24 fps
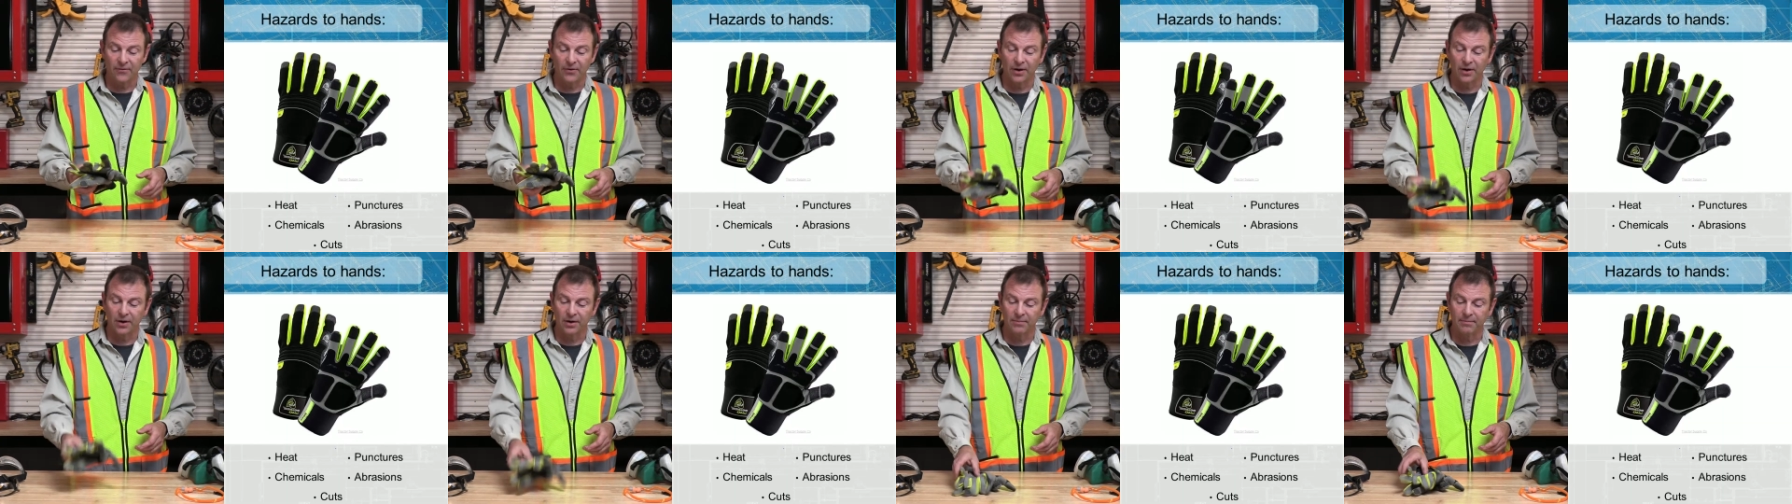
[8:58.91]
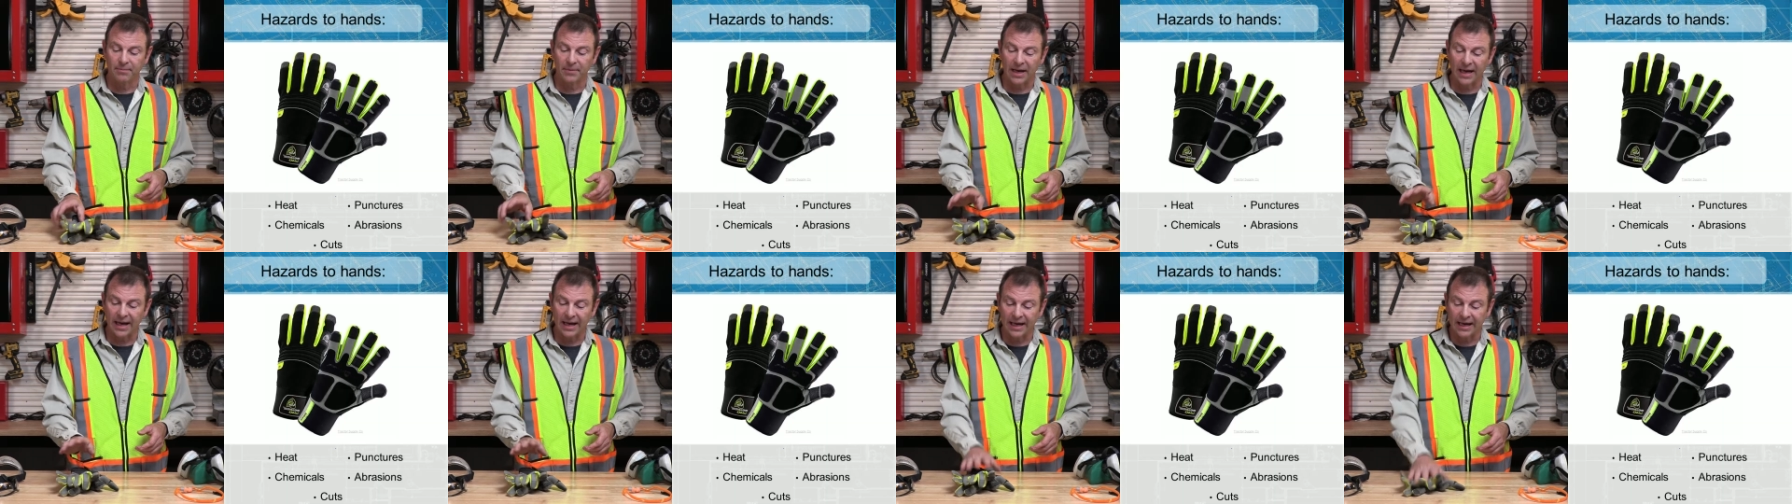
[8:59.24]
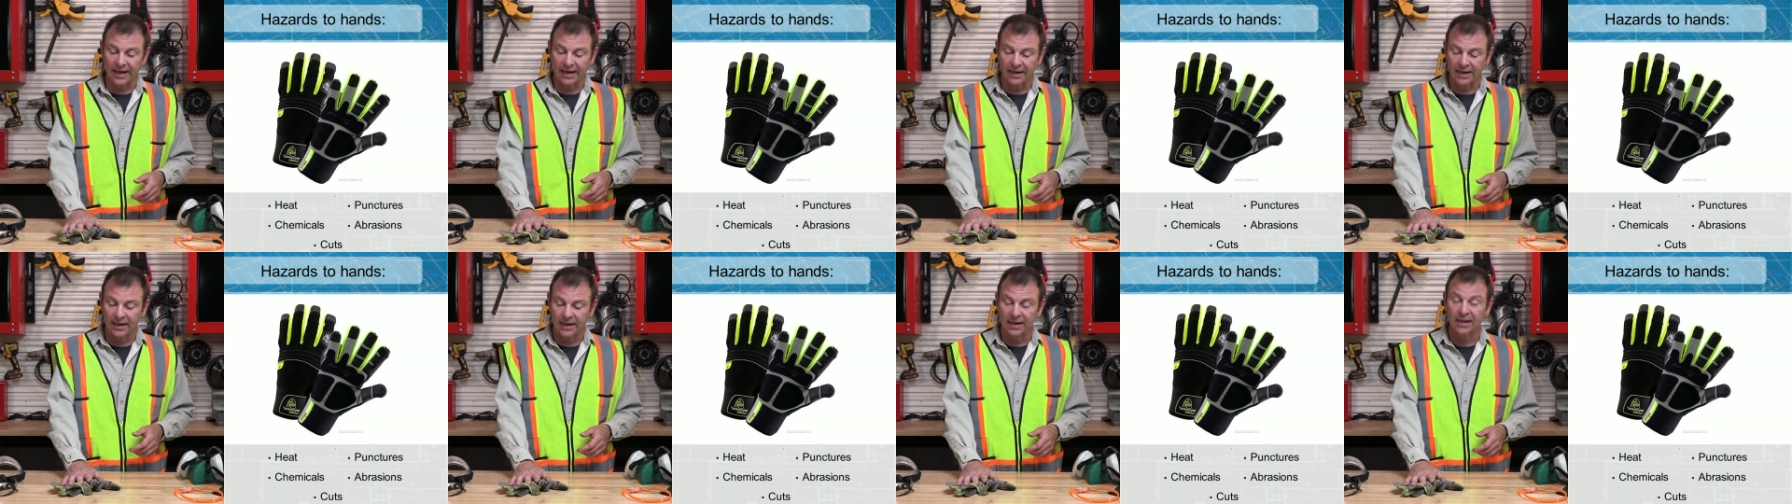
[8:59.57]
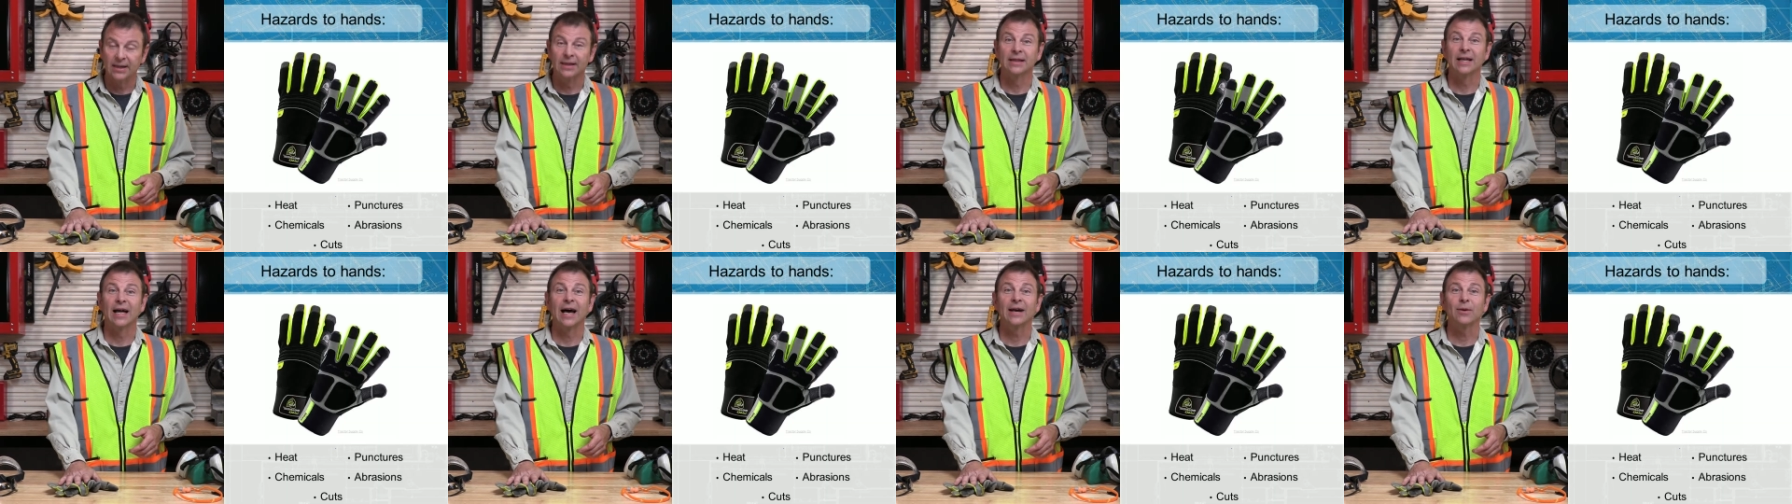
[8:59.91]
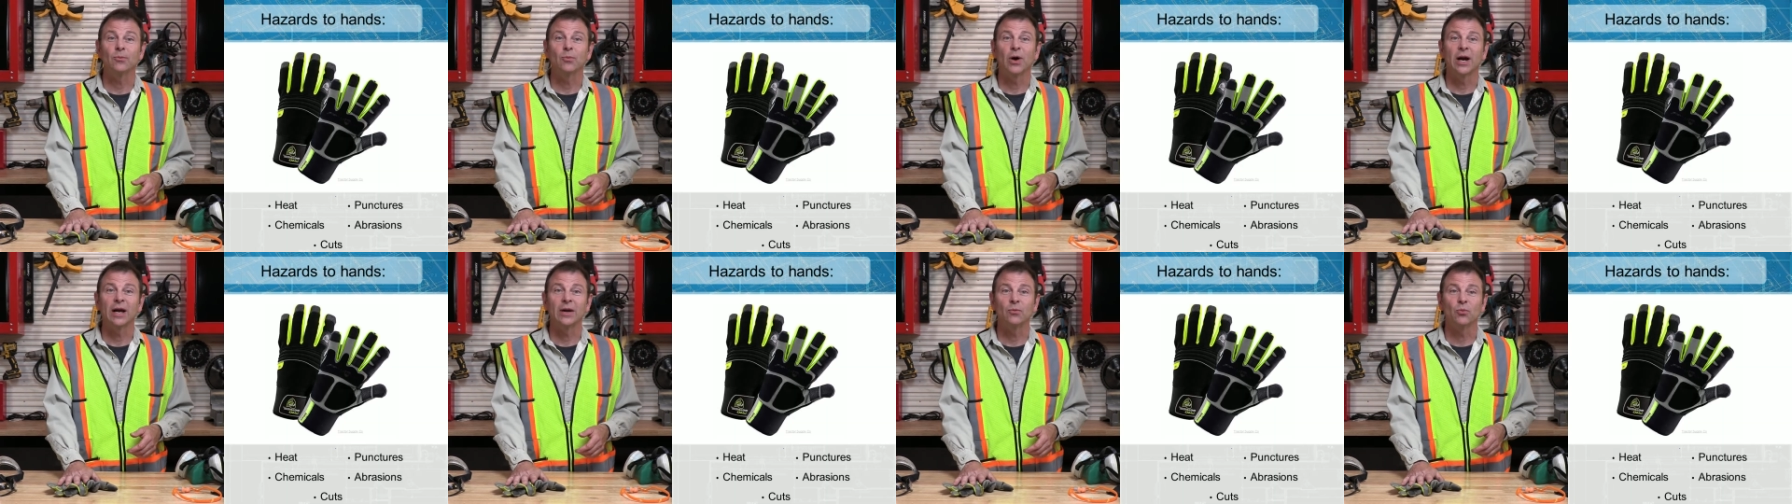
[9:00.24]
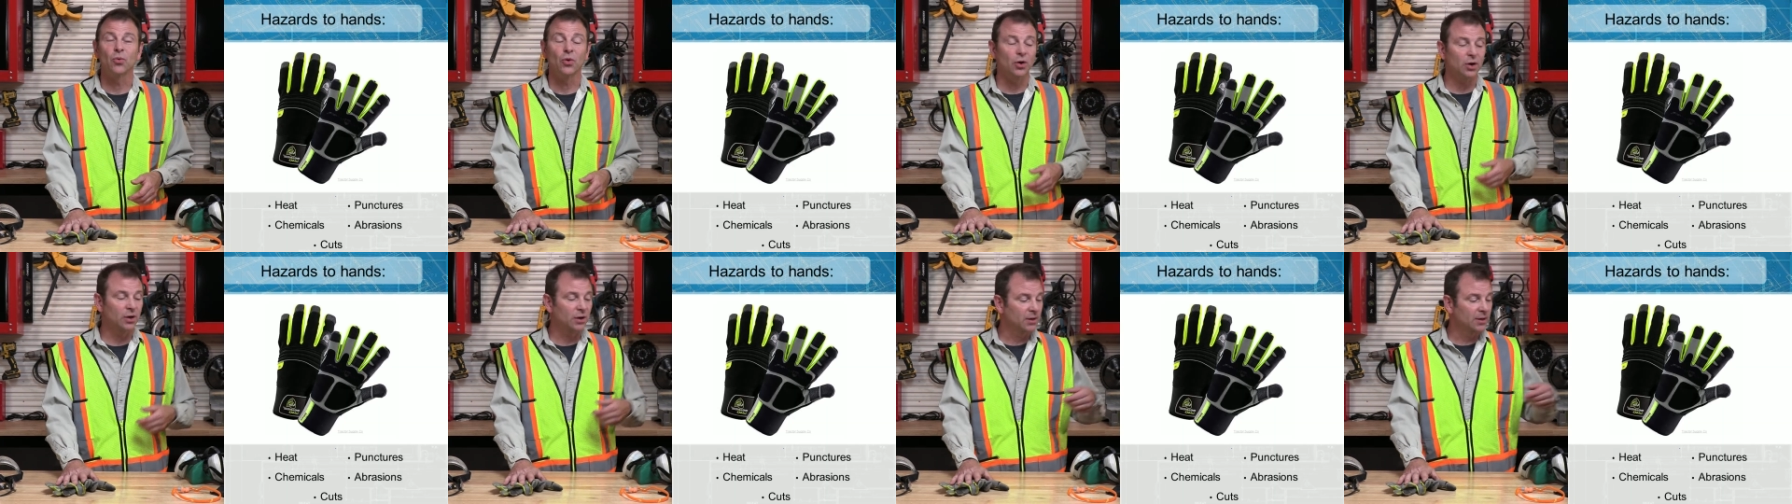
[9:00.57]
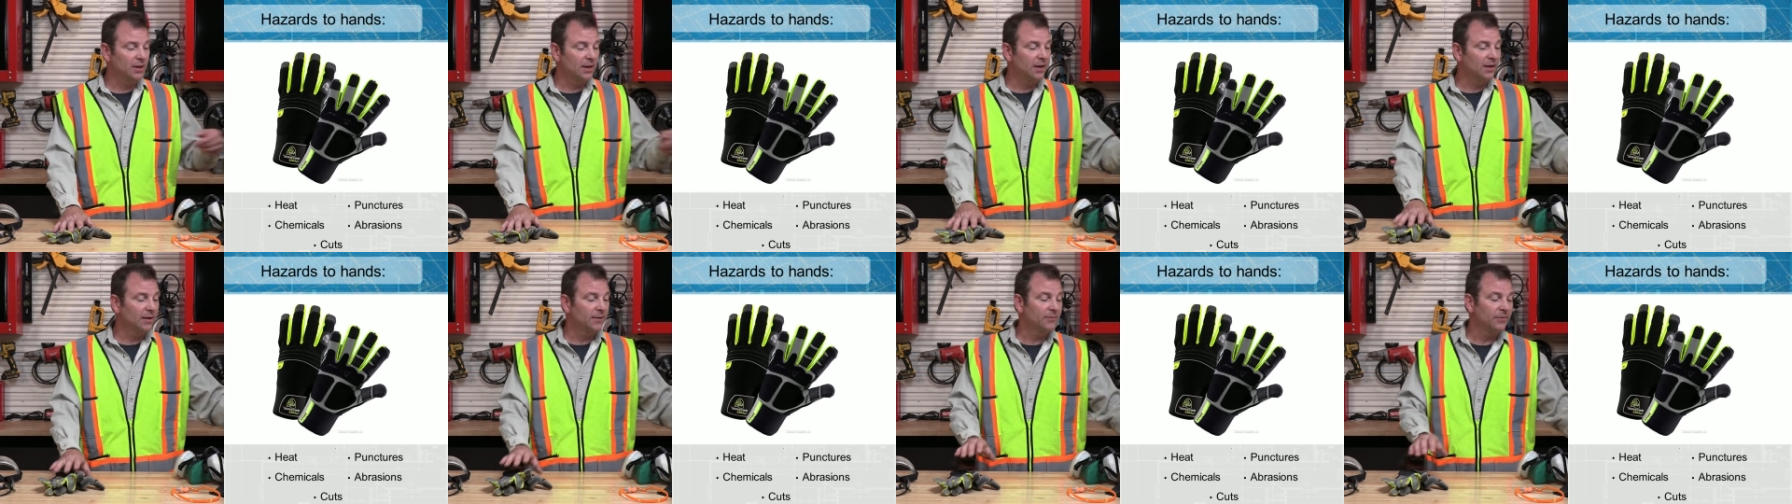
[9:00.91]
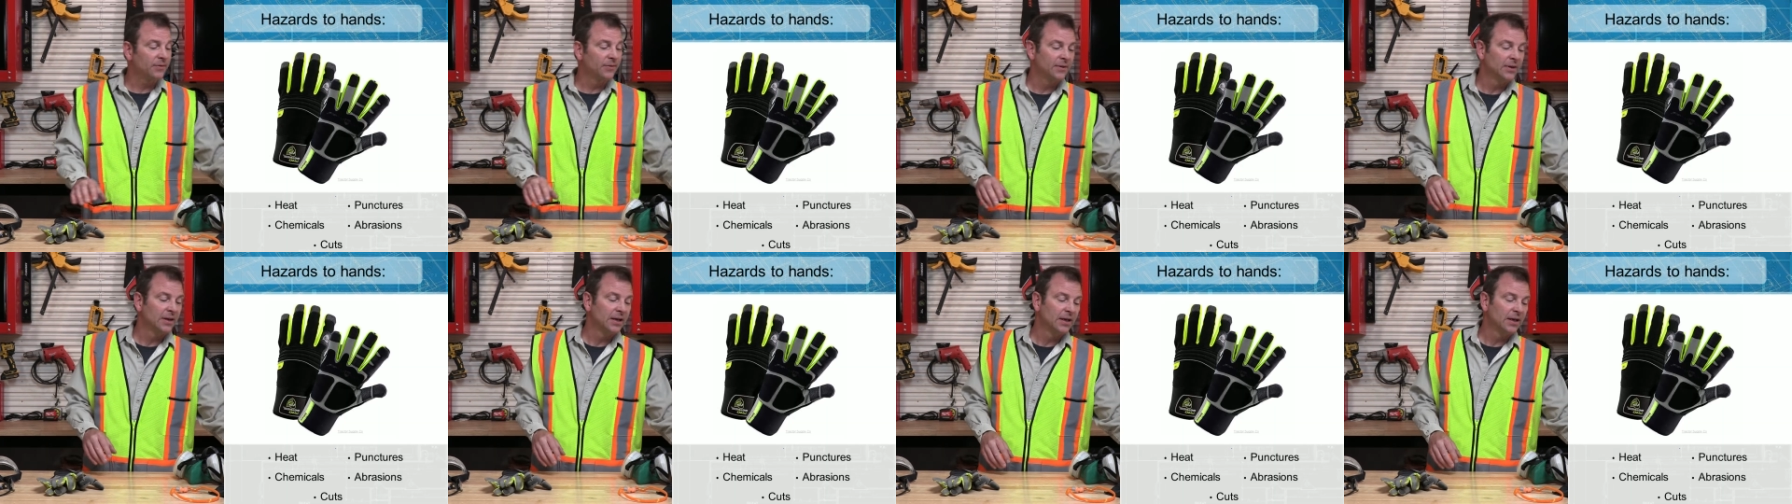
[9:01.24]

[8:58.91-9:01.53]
from a lightweight work glove